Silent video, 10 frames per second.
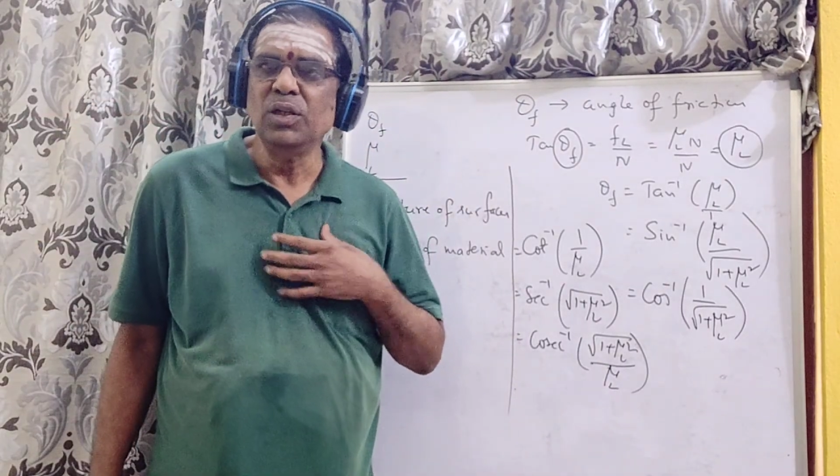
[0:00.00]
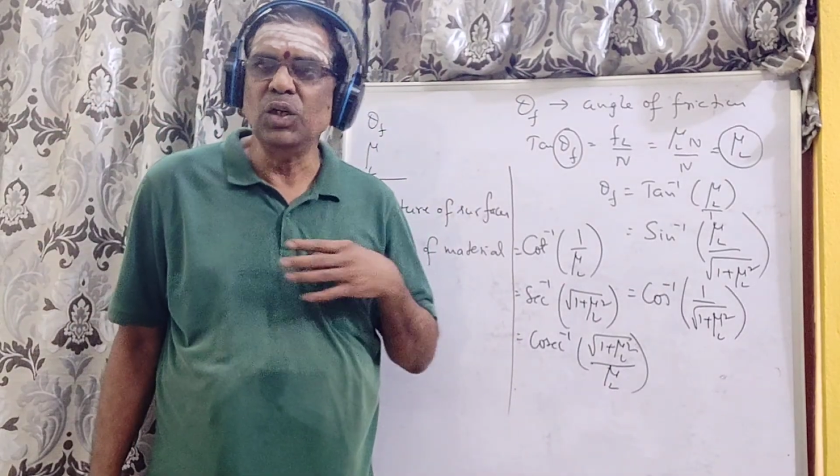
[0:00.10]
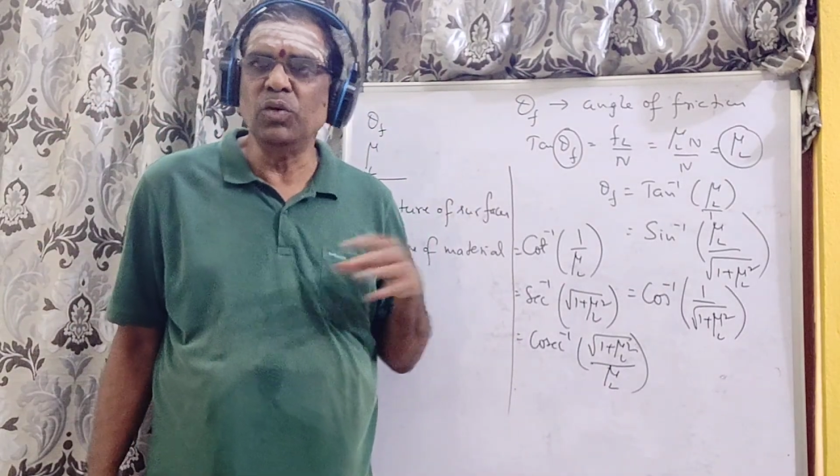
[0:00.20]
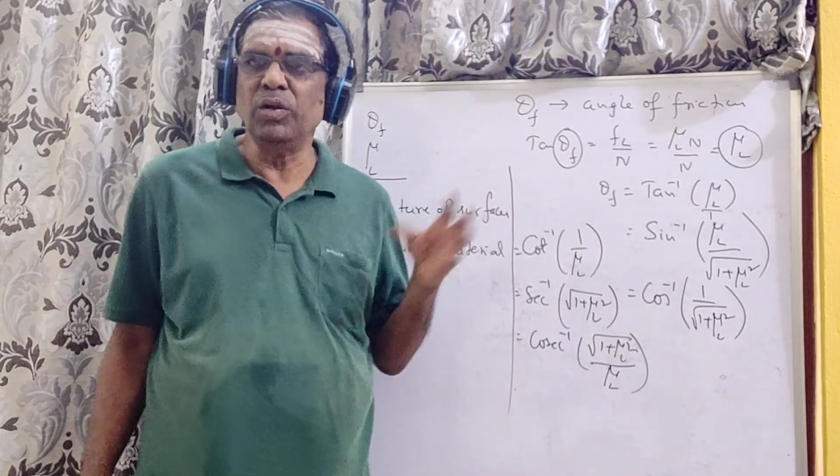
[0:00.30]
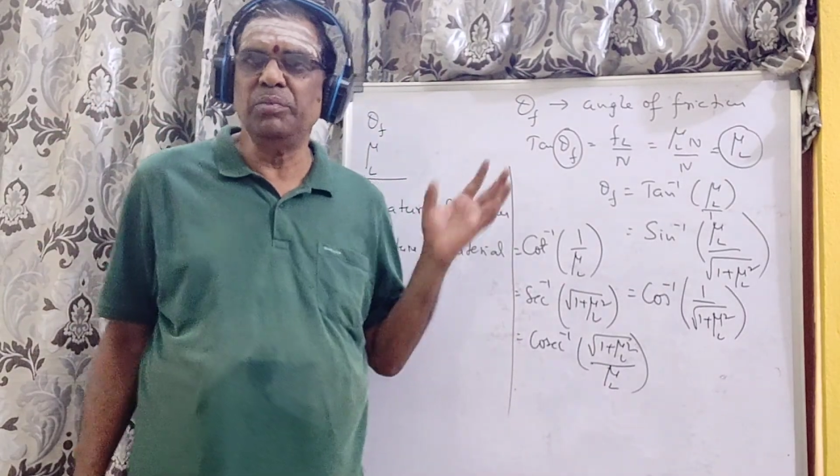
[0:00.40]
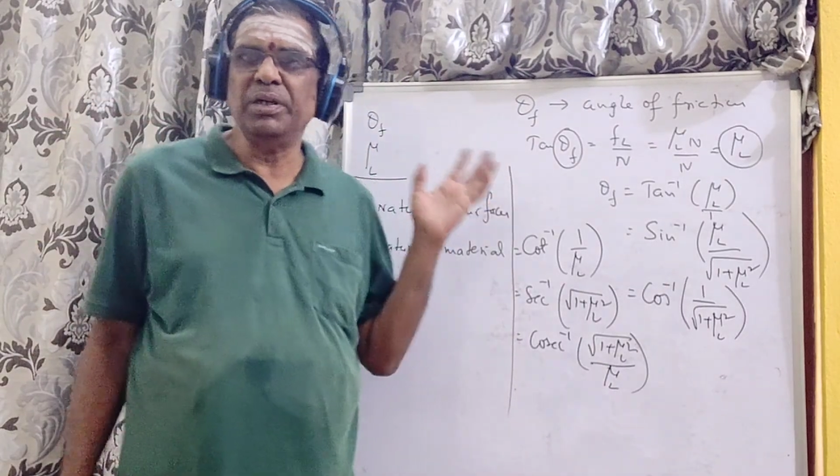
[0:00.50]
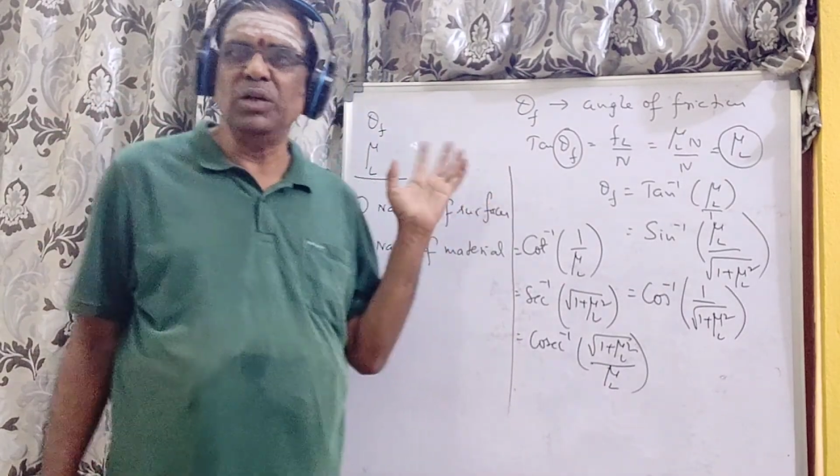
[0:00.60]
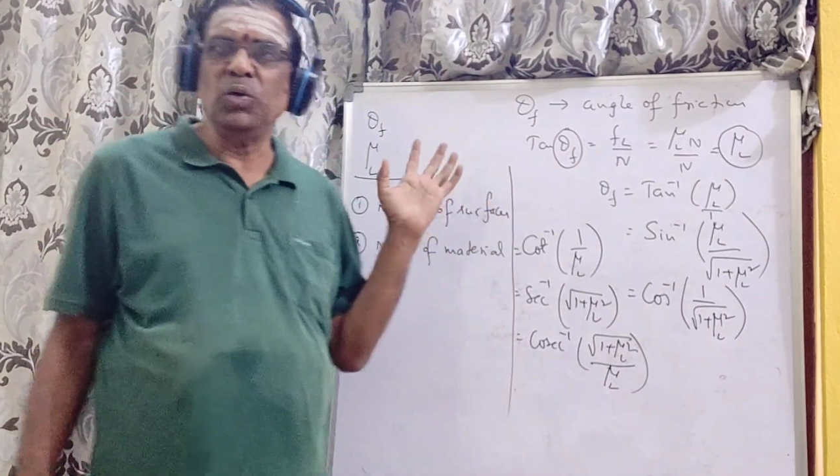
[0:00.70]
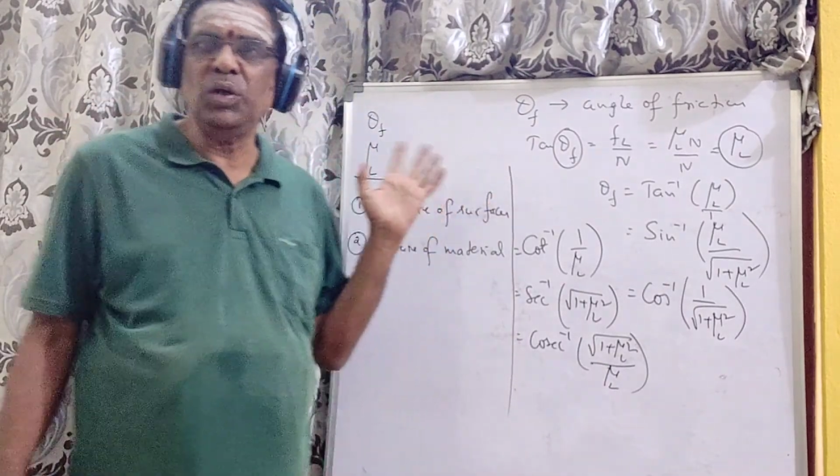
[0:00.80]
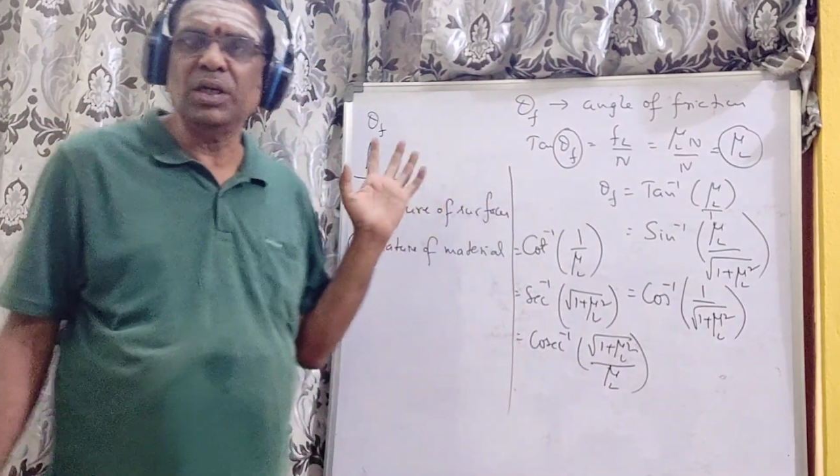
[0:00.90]
you will be
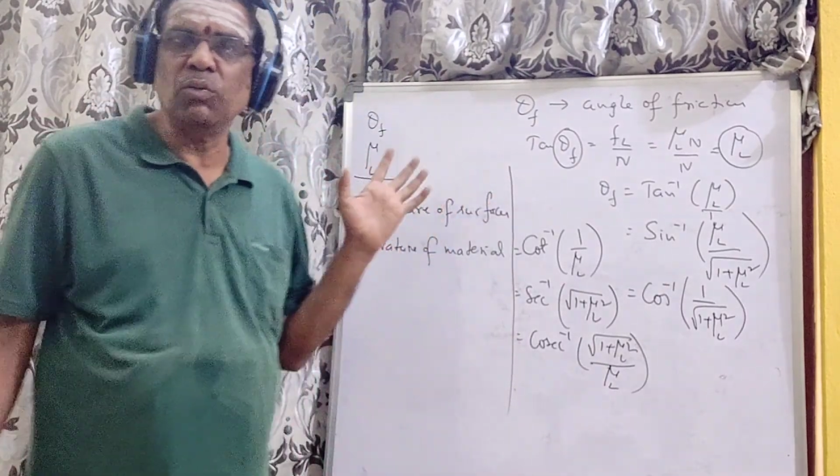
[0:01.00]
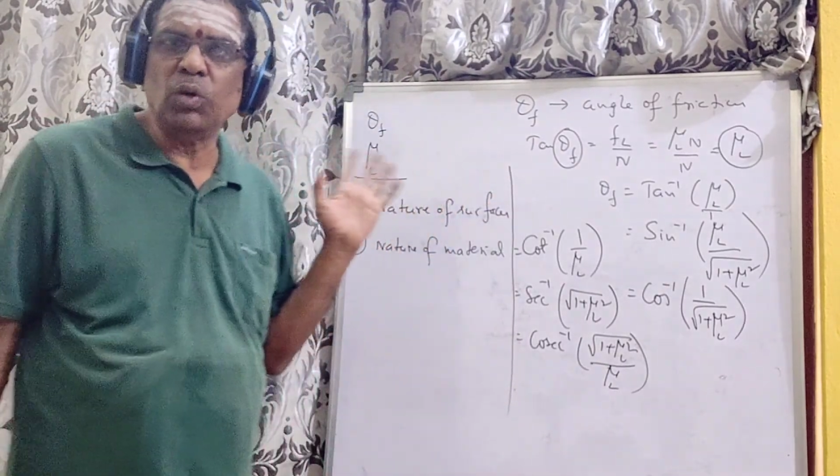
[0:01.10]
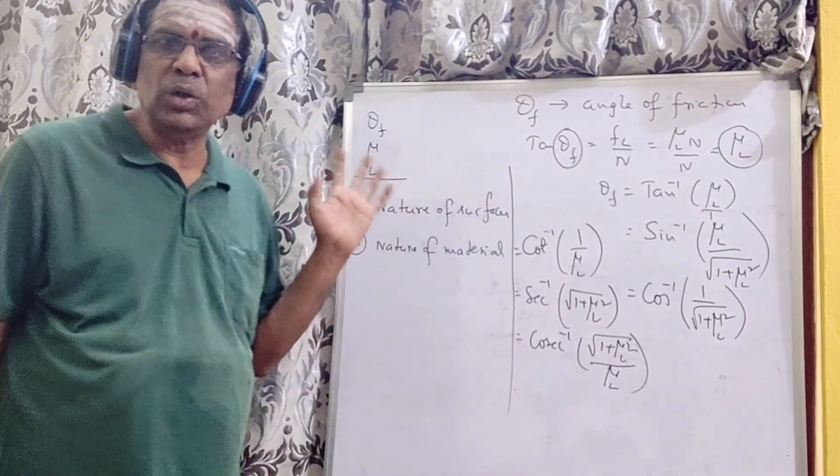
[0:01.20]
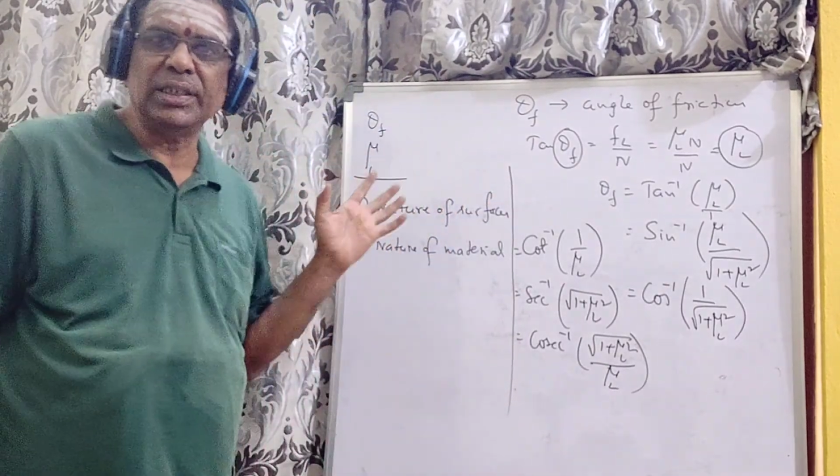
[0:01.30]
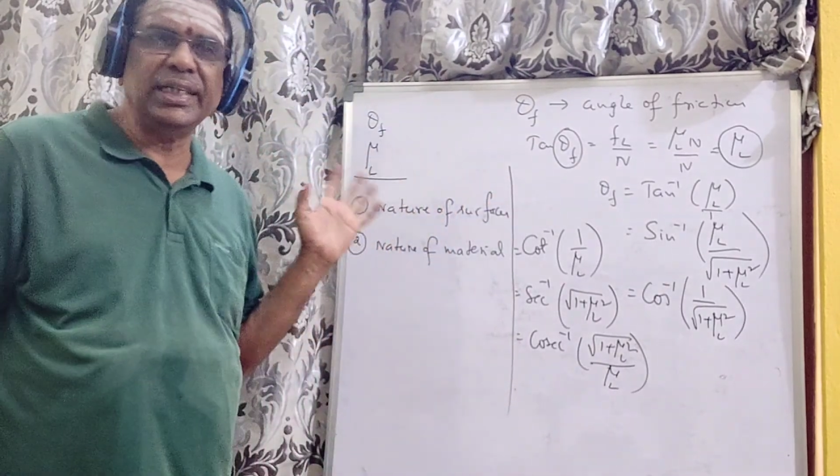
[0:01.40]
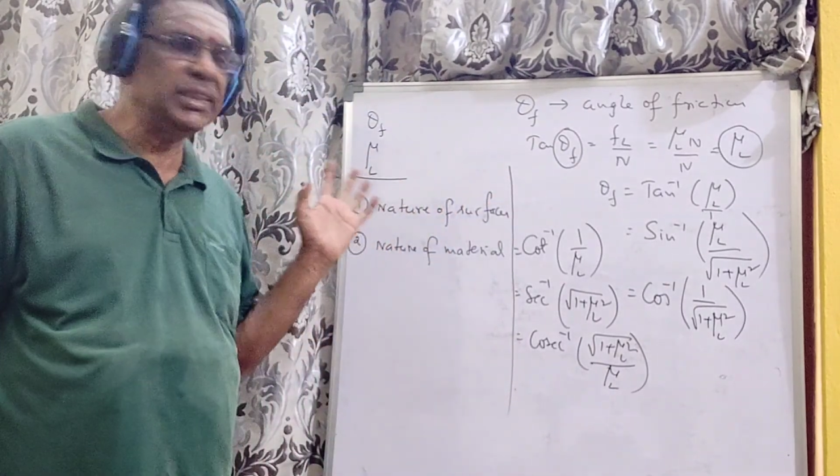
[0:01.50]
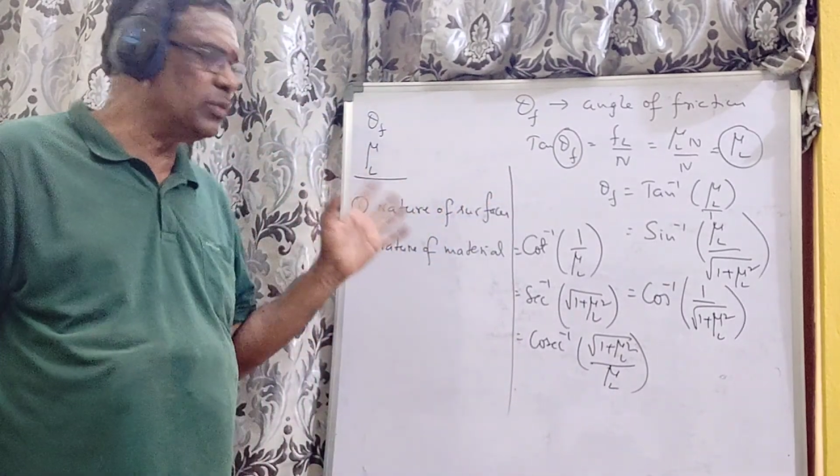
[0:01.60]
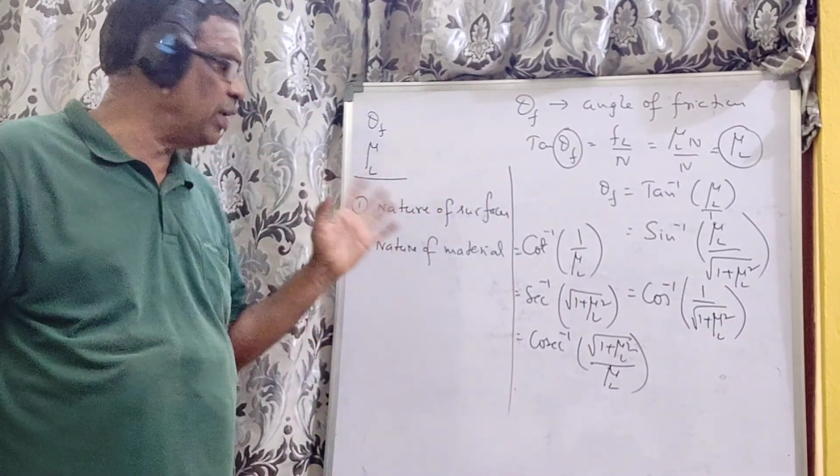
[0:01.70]
knowing what these